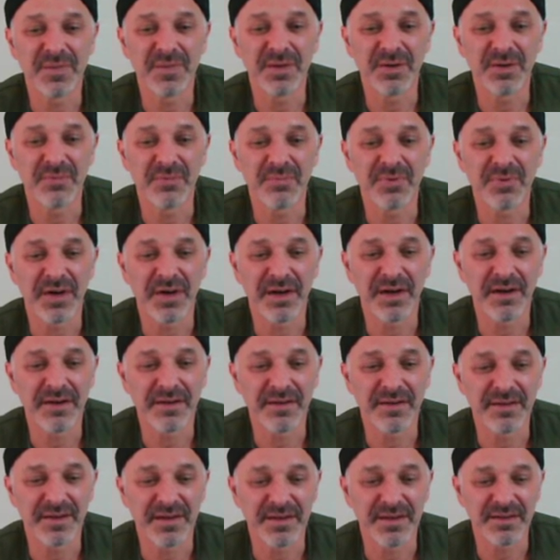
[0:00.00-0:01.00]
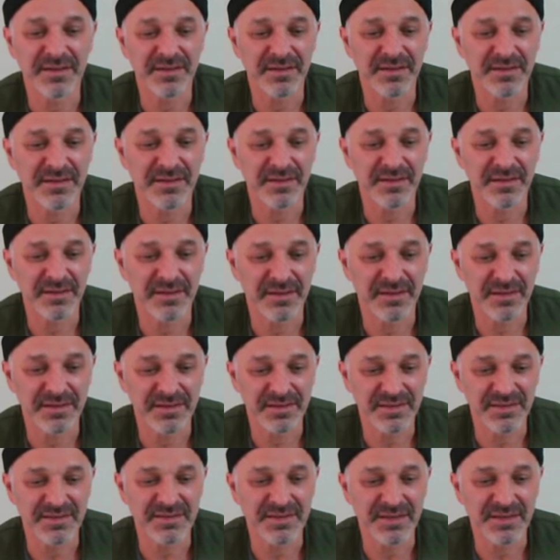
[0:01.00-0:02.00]
prior to that, I
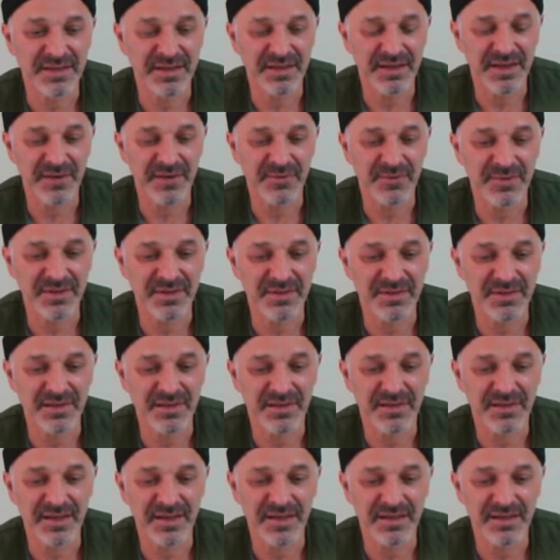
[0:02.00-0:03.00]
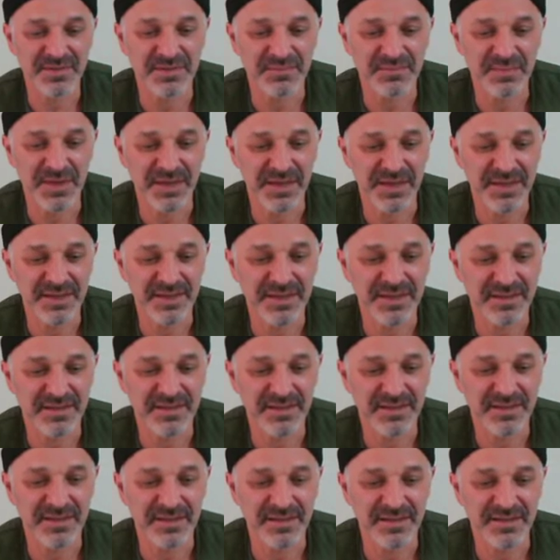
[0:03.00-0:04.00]
did see a guy with a dog on his bike
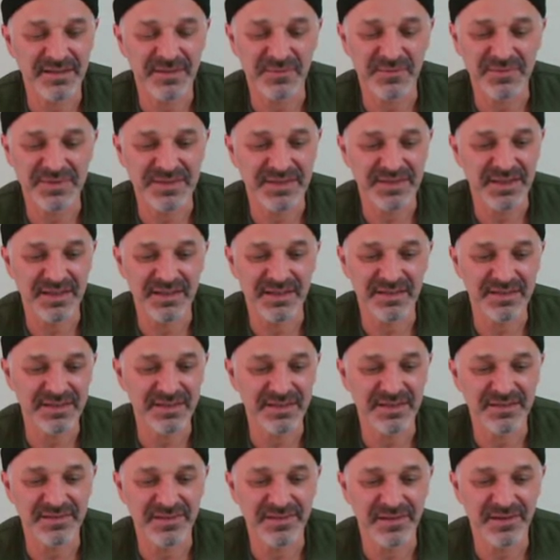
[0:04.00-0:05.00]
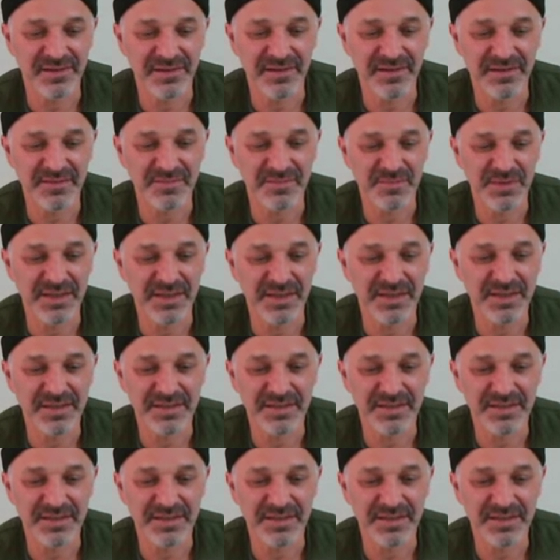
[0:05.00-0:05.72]
that was dead, a dead dog on his bike.